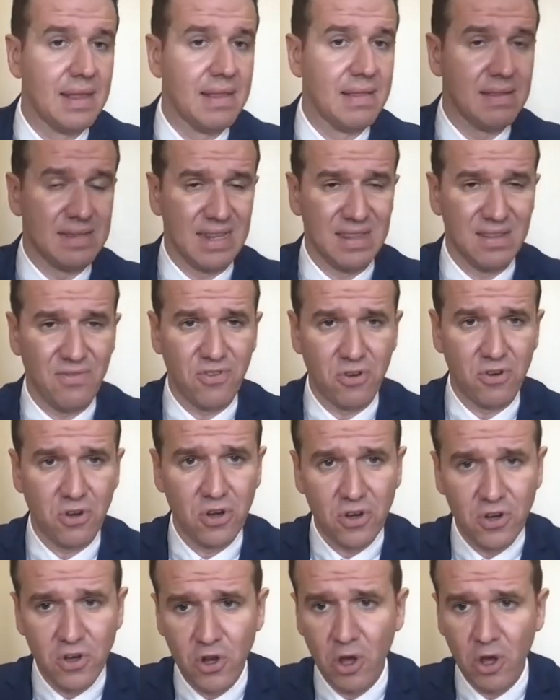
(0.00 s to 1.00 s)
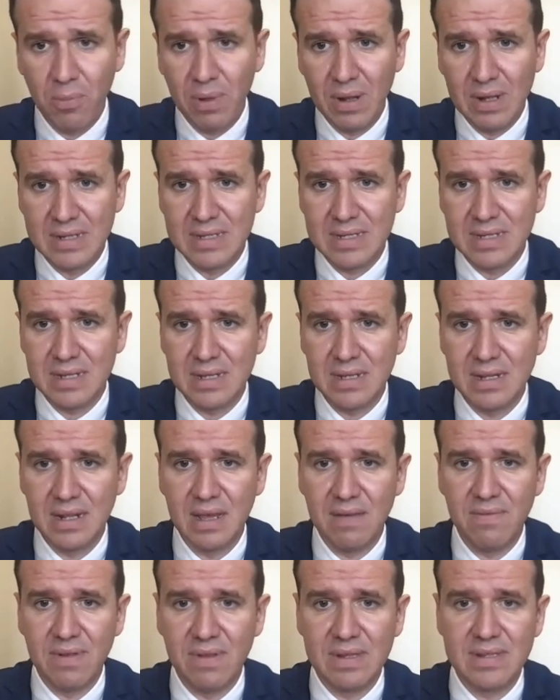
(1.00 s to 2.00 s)
the Center for Global Sea
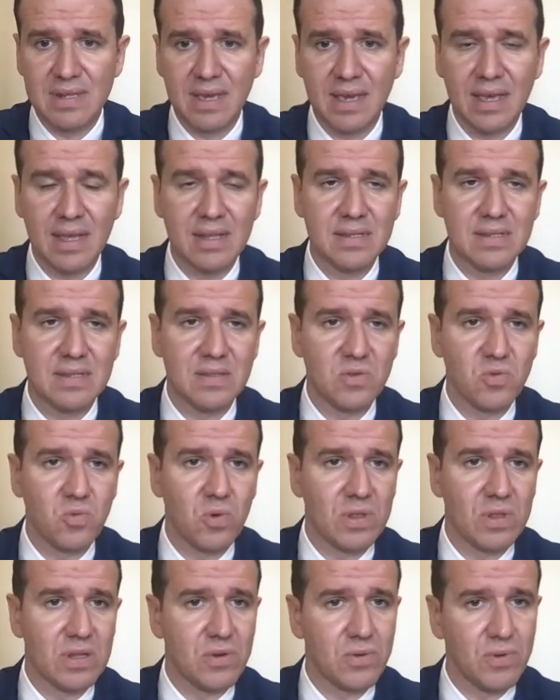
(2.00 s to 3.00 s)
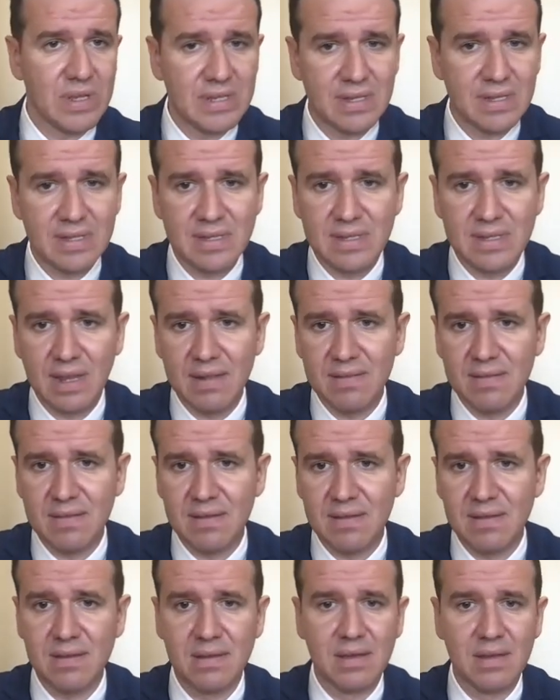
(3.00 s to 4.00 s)
Level Change, the Water Research
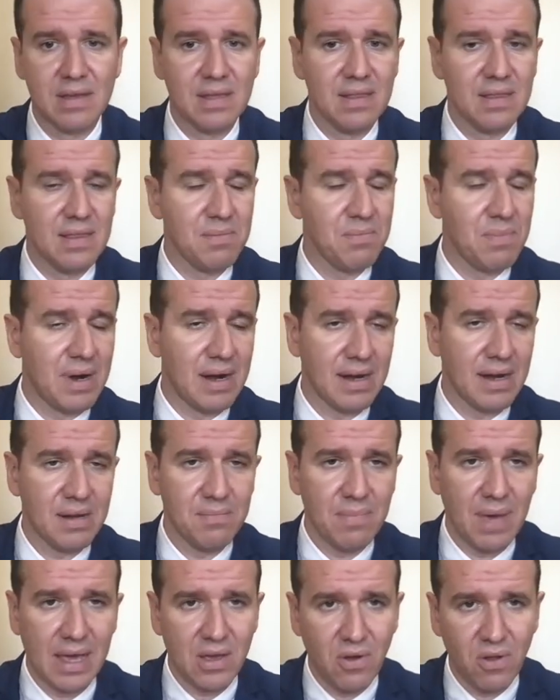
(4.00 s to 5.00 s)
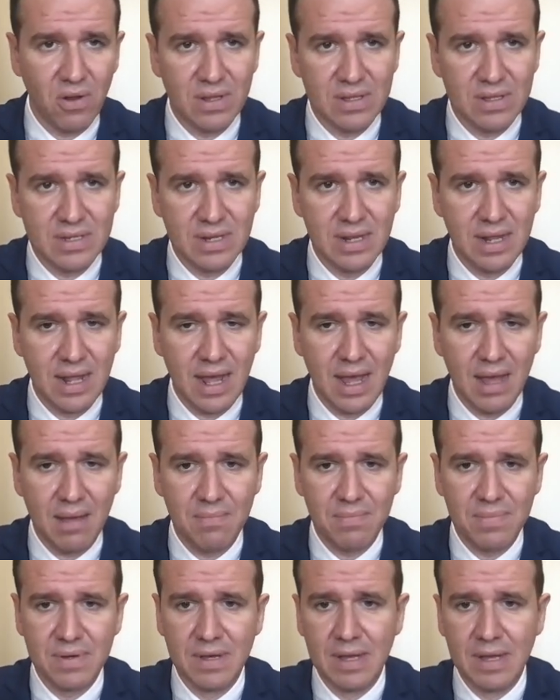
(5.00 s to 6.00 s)
Center, the Marine Biology
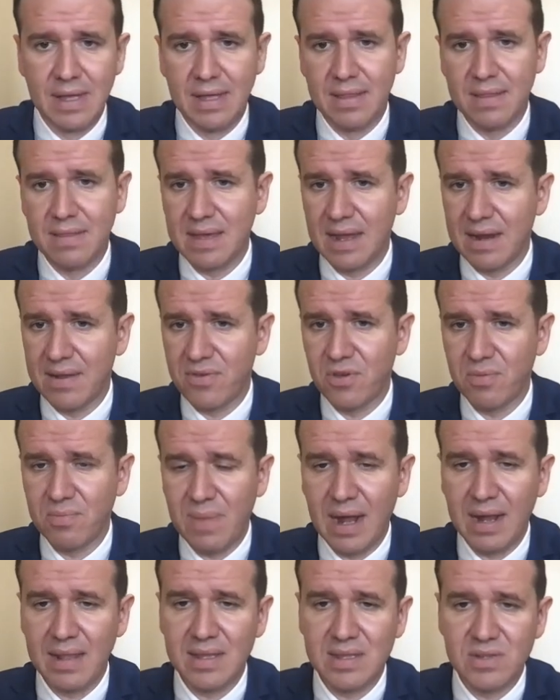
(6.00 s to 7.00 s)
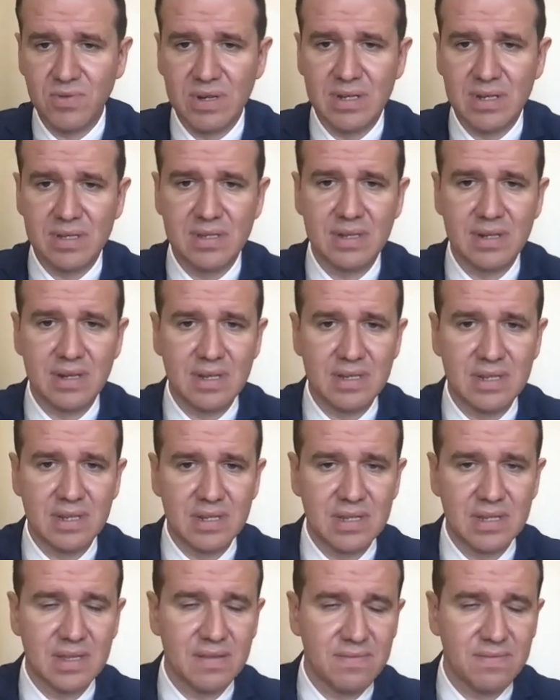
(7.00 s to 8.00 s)
Lab, the Earth Humanities Research
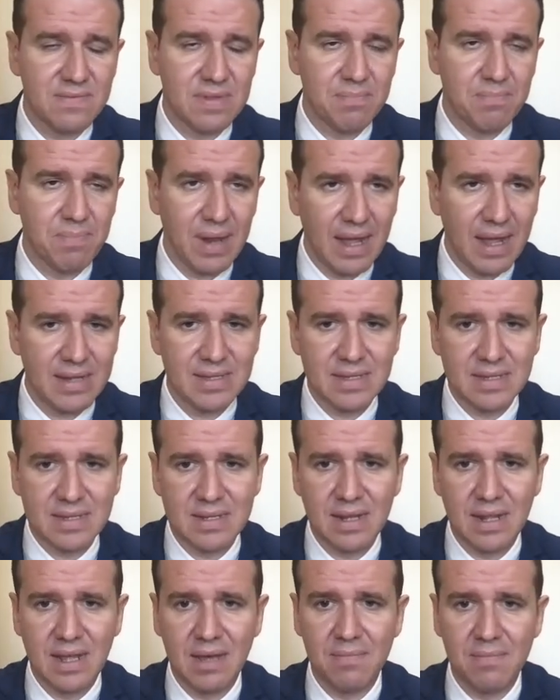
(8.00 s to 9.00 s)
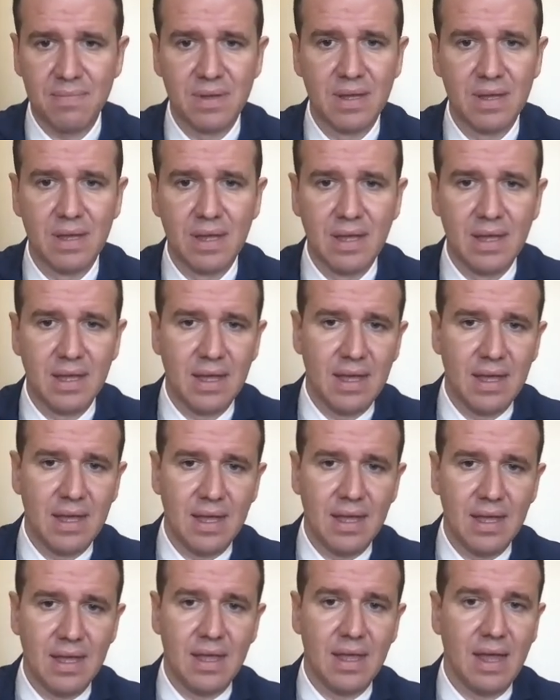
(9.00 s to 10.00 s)
Initiative, the Plastics Lab
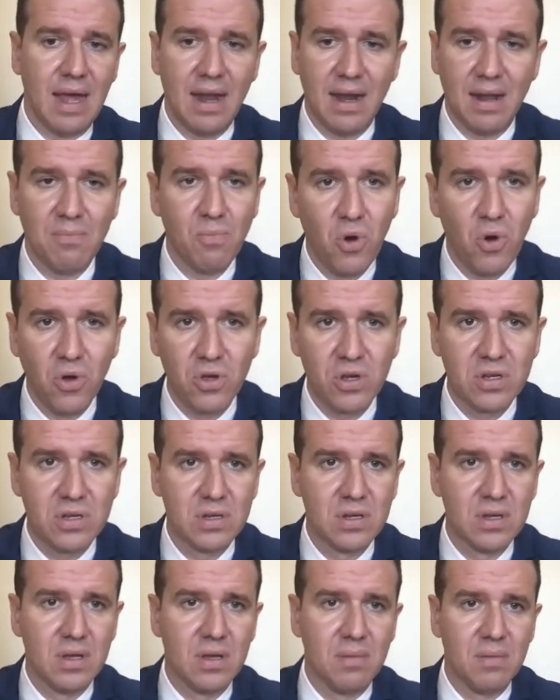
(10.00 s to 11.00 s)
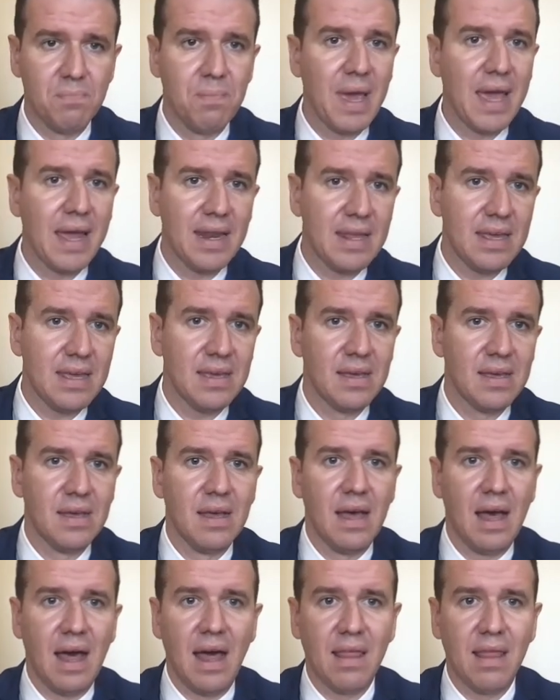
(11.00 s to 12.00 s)
are among many
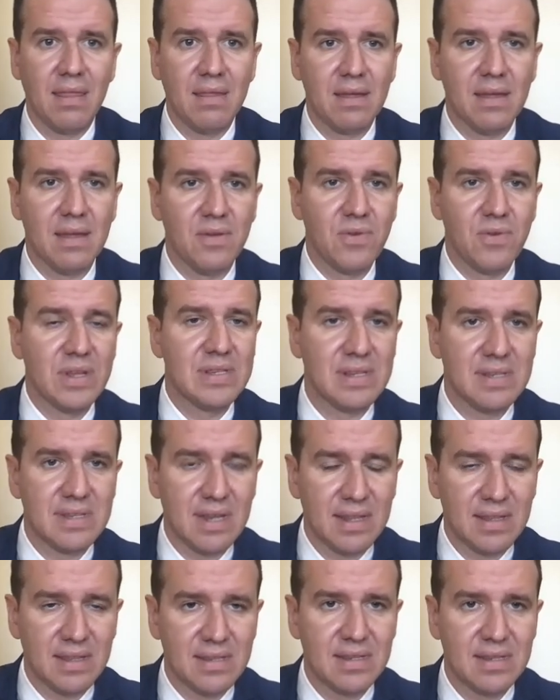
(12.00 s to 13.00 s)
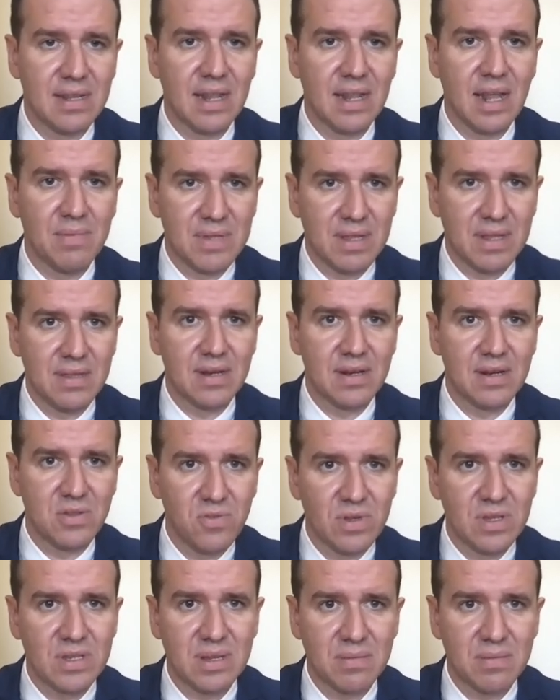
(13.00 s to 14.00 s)
other research centers labs that they are
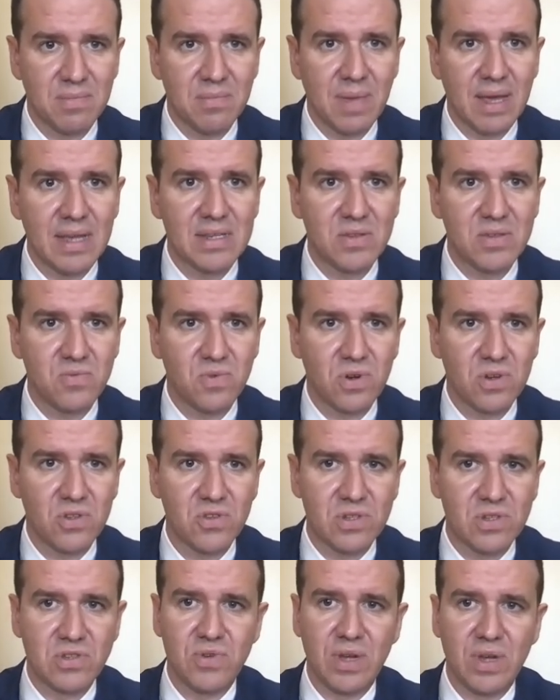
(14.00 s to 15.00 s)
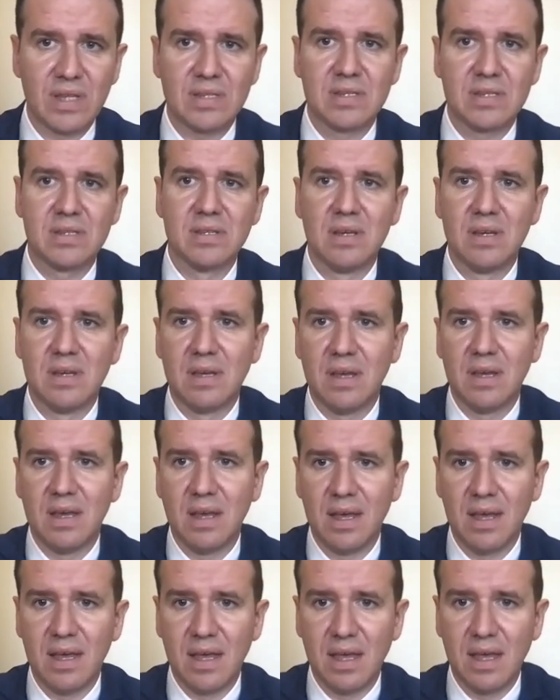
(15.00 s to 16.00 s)
doing some amazing work to address
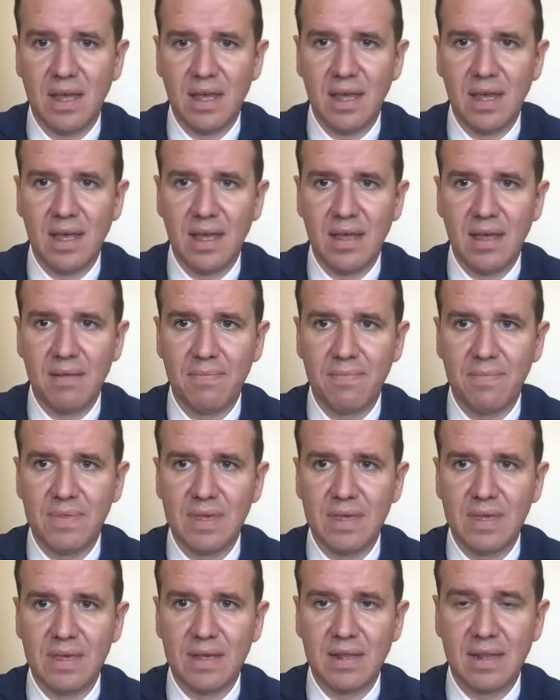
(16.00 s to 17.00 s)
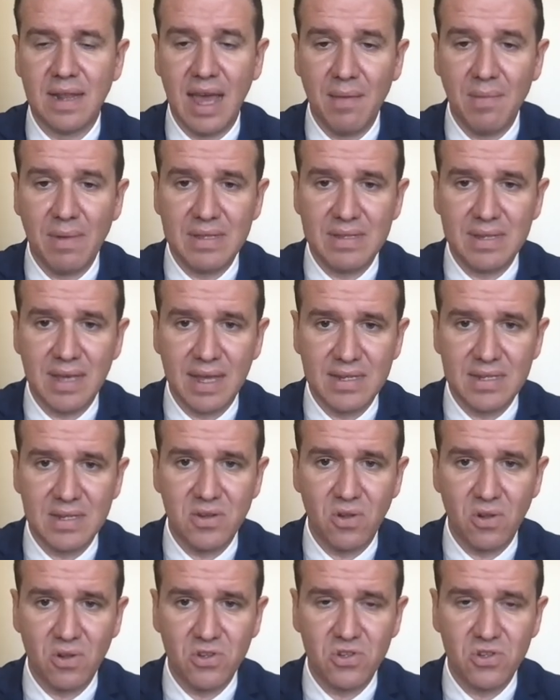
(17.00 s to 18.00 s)
the climate change
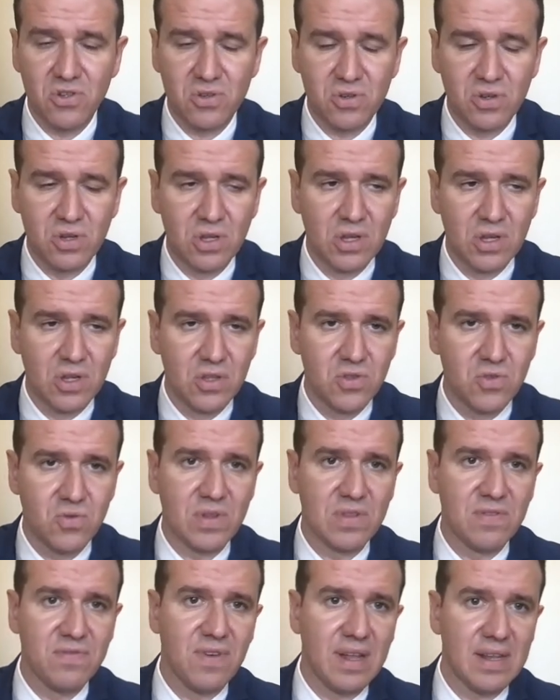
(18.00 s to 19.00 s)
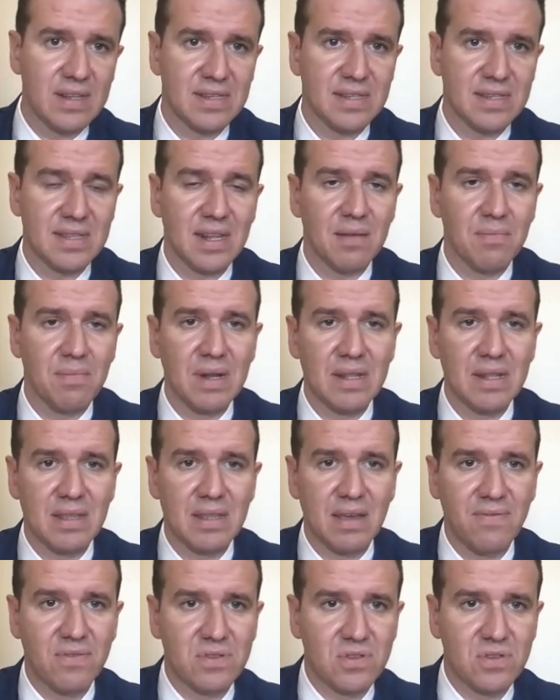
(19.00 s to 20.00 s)
and also to advance sustainability
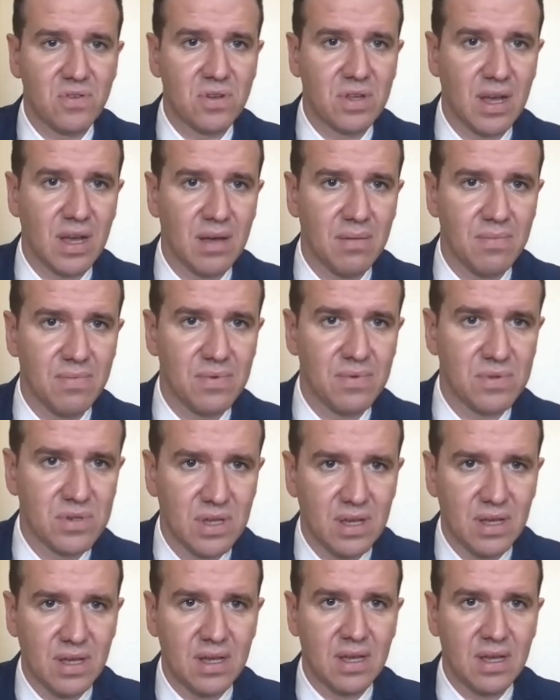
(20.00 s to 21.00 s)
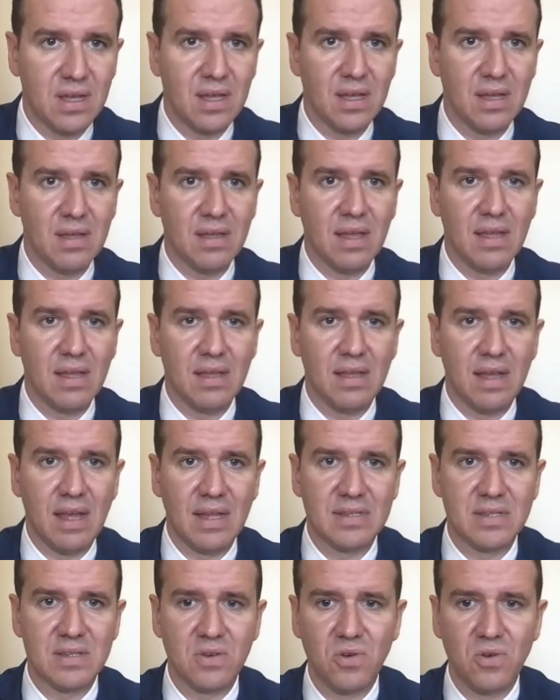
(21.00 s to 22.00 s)
efforts on campus
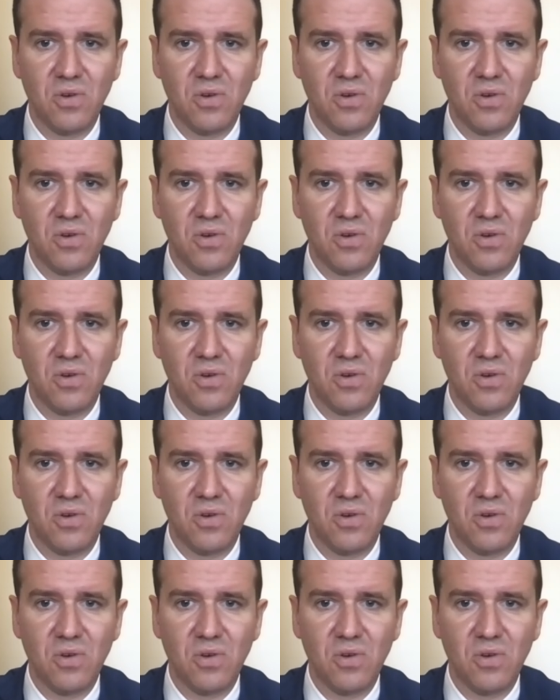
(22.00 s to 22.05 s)
as a